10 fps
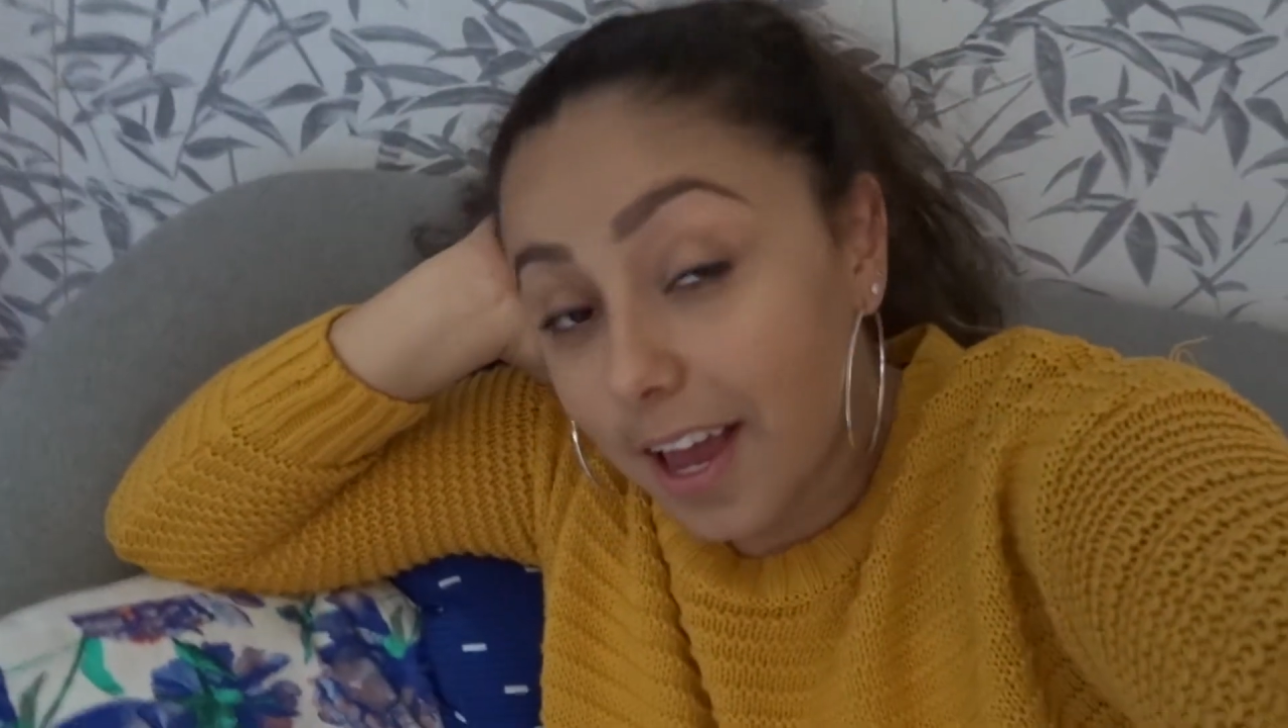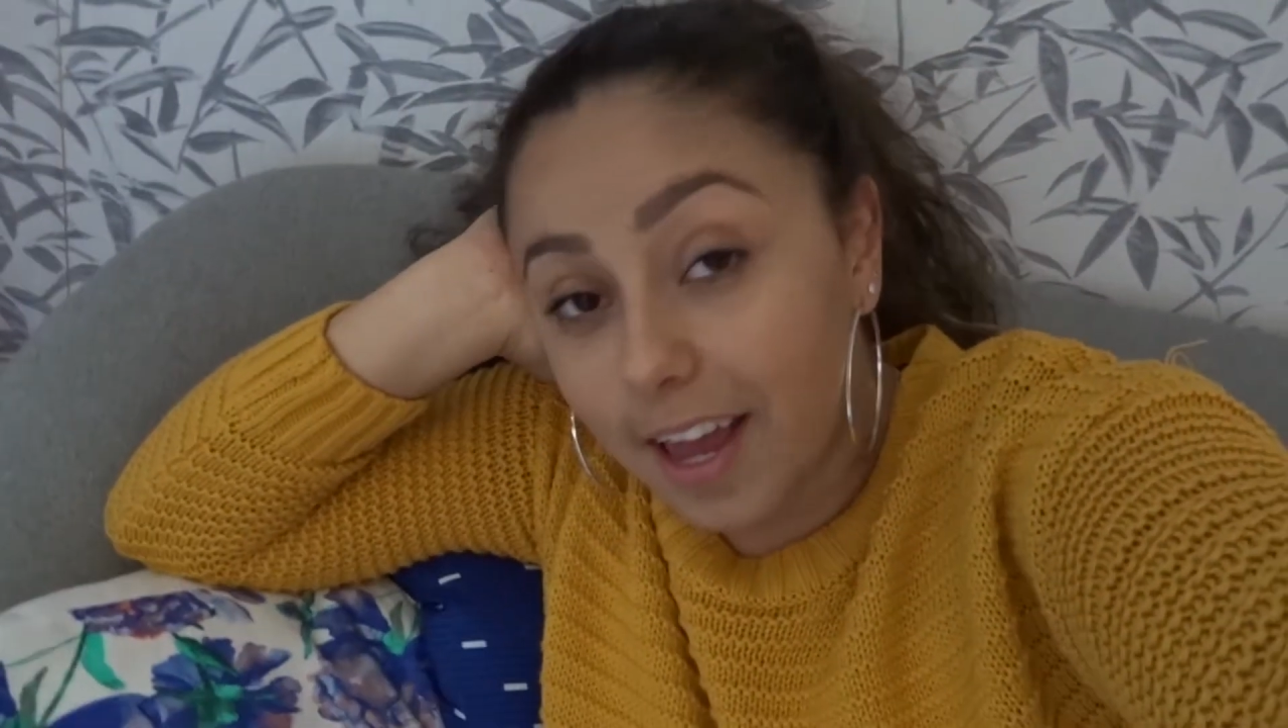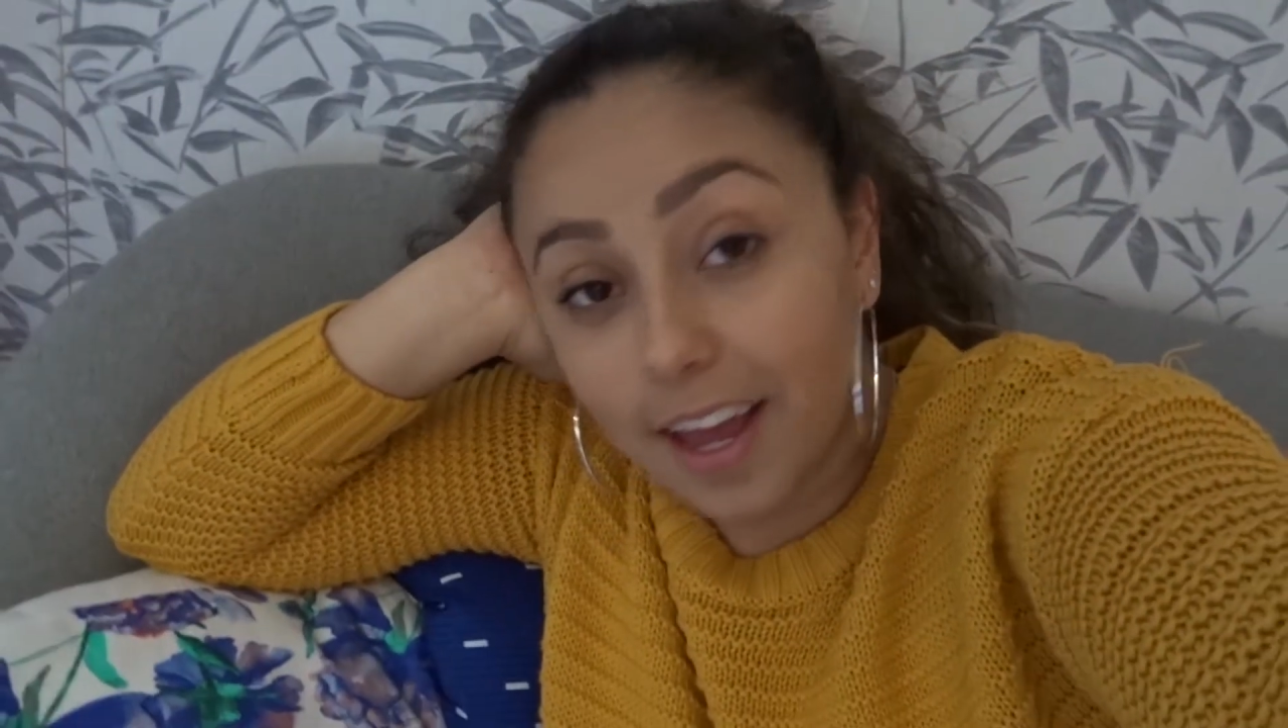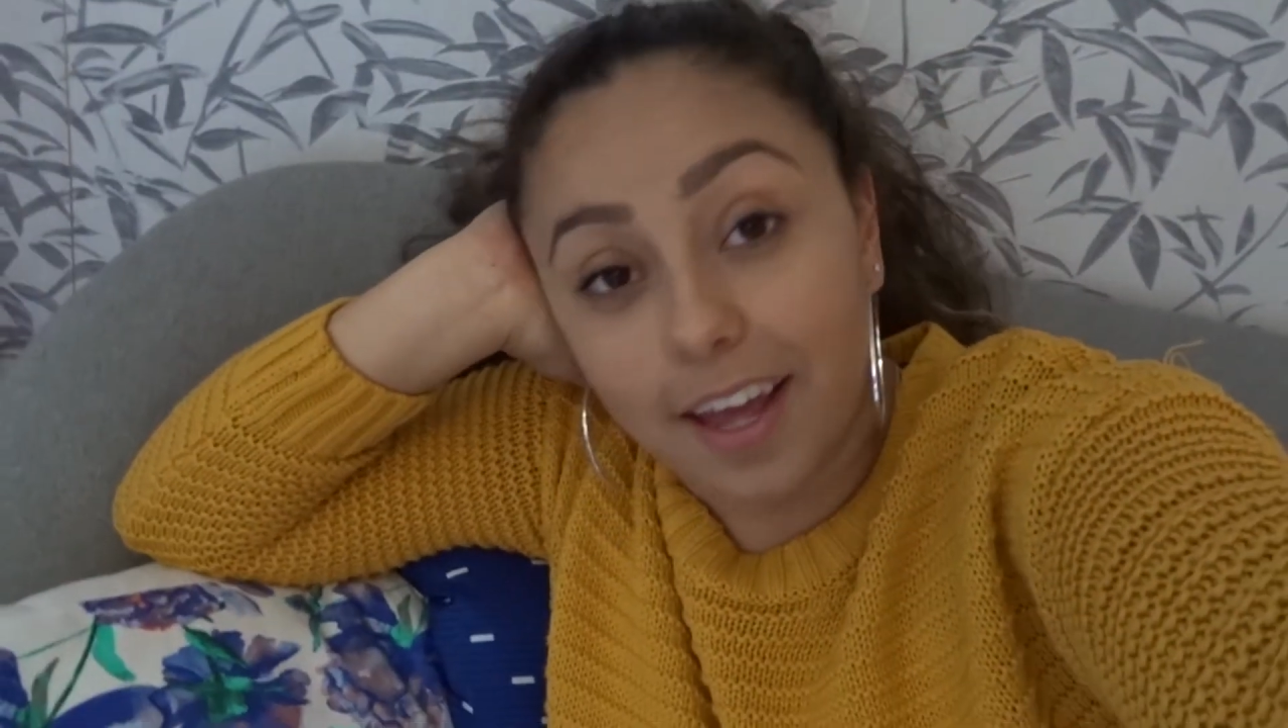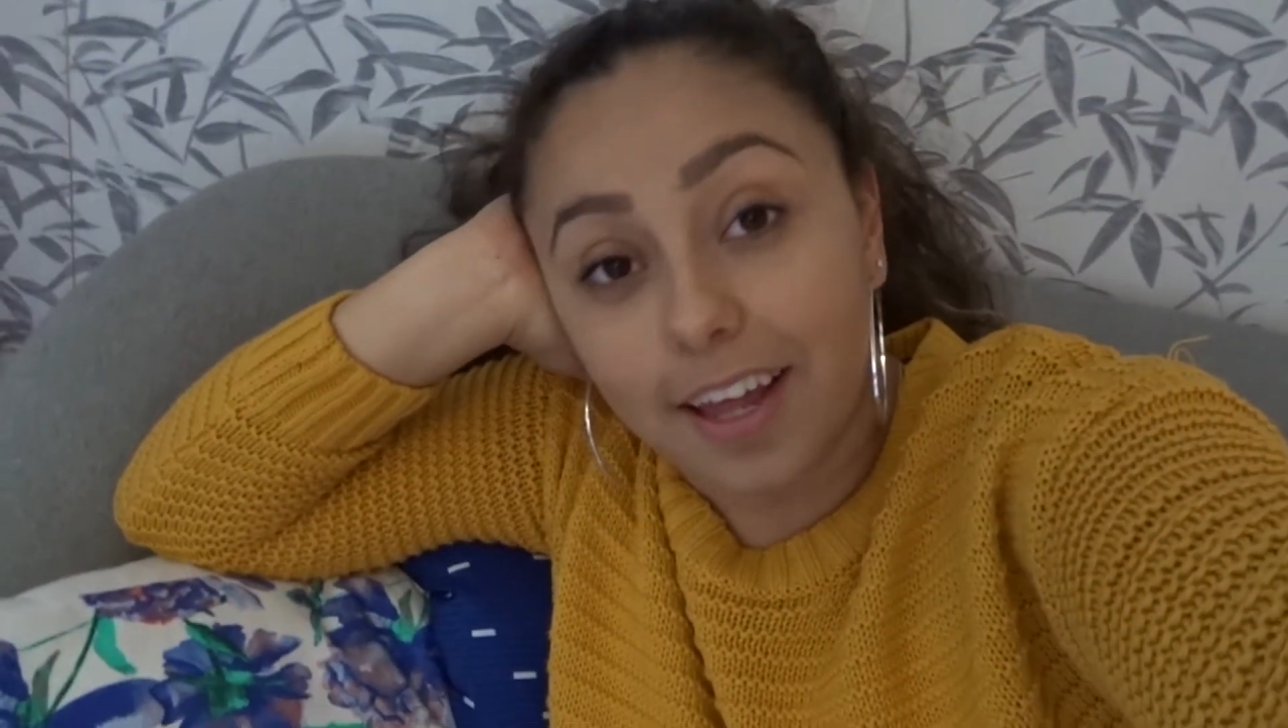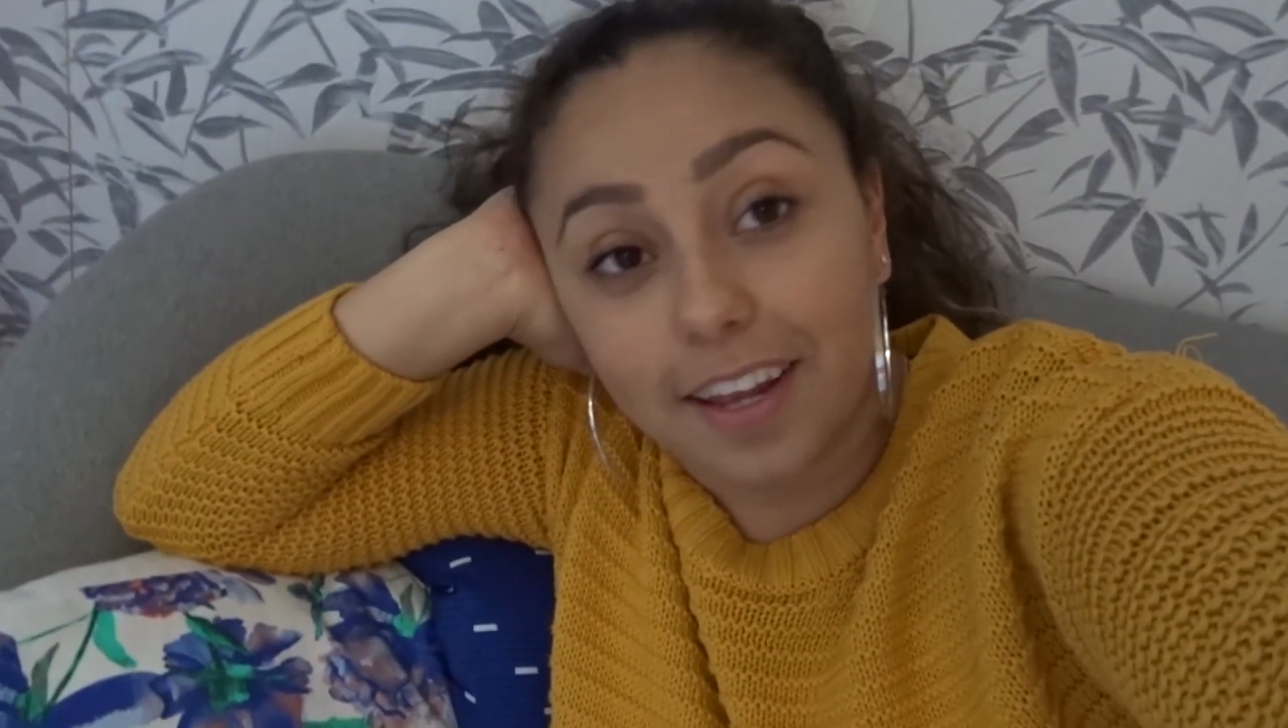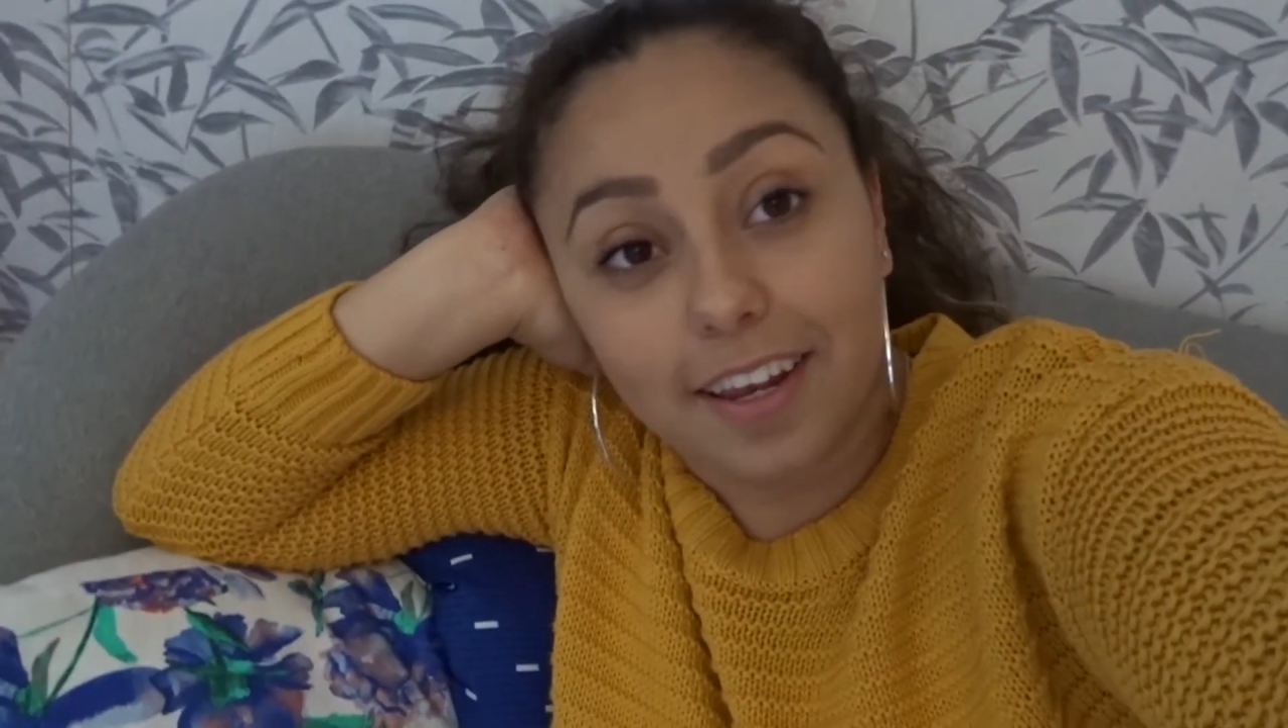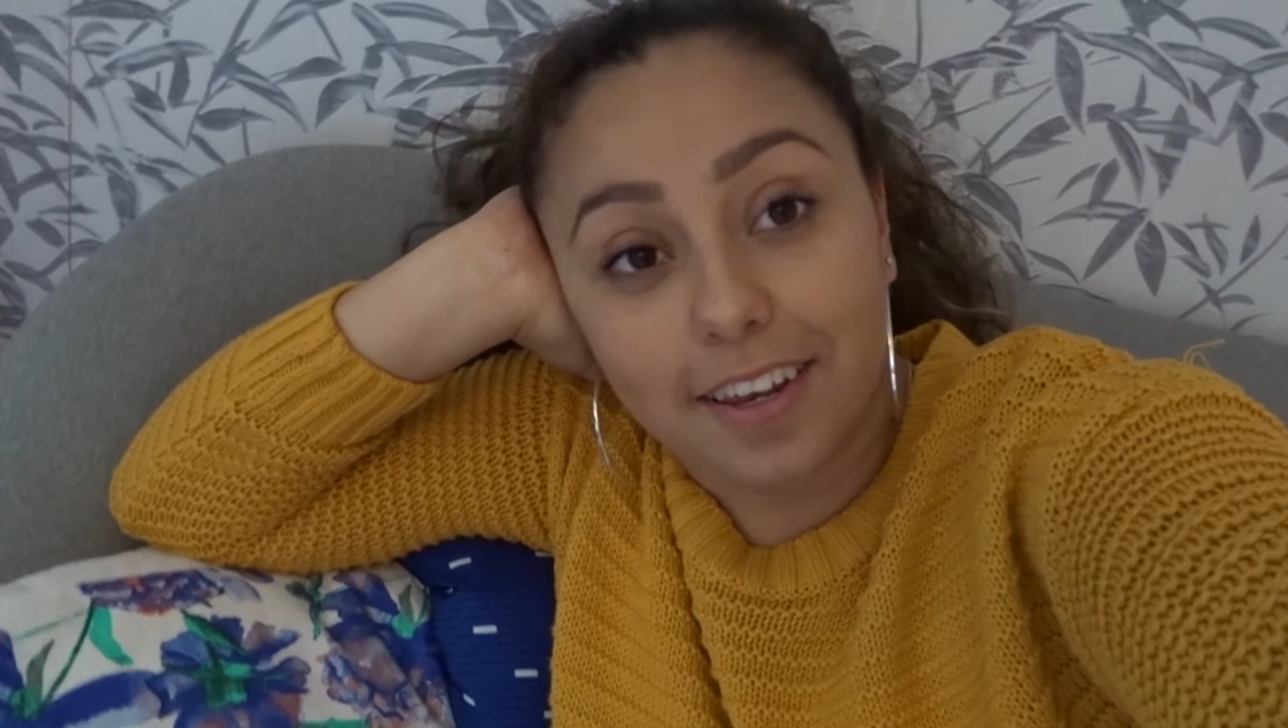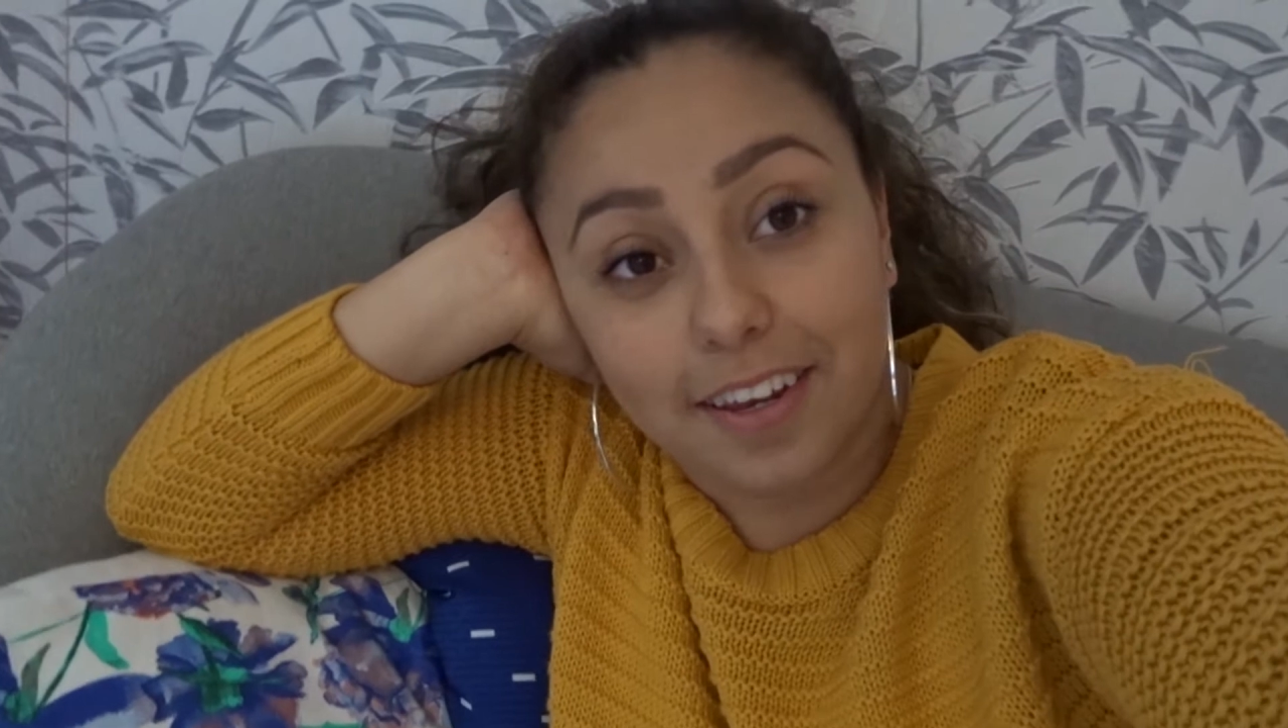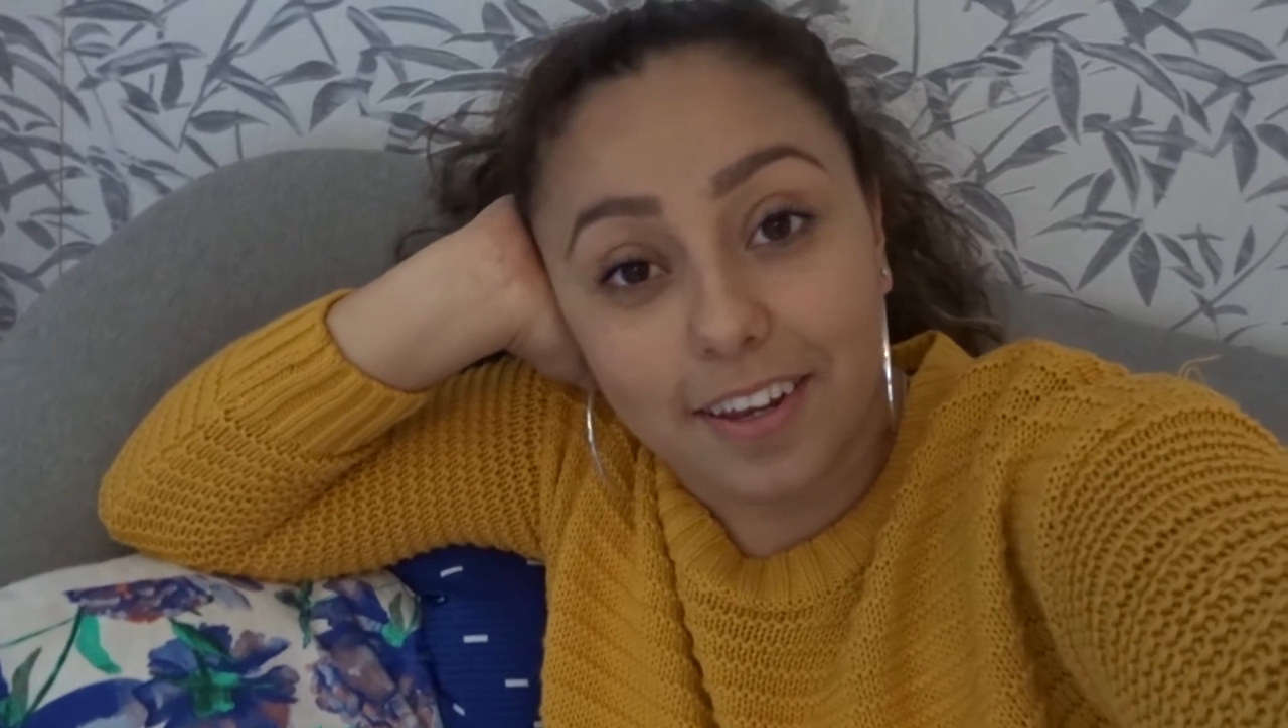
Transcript: and